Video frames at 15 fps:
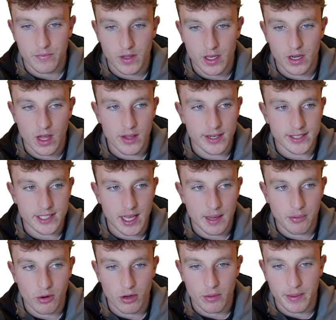Another
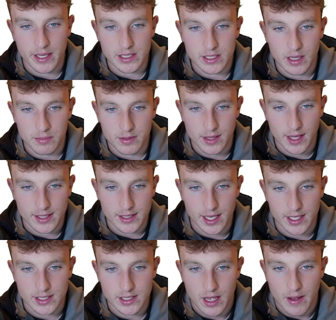example would be something like
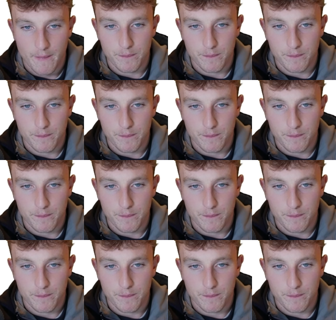this.